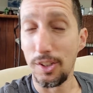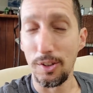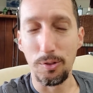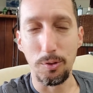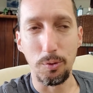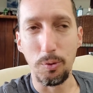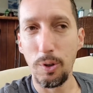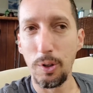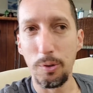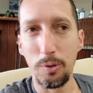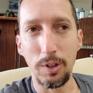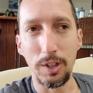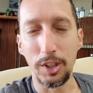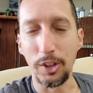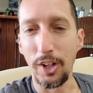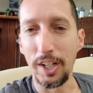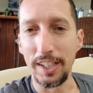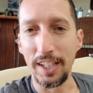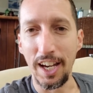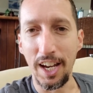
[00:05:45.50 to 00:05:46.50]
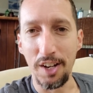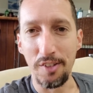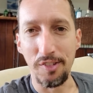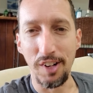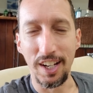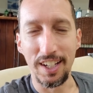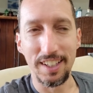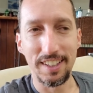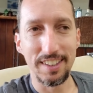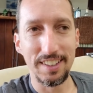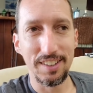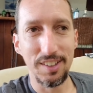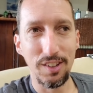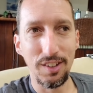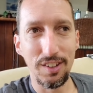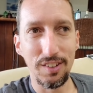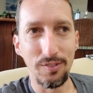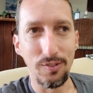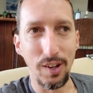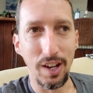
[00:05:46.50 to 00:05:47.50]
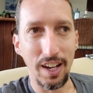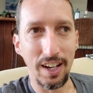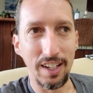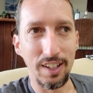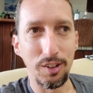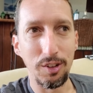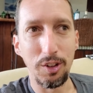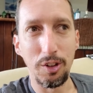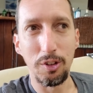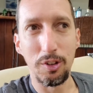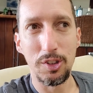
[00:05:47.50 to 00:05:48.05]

What a great game, right? Man,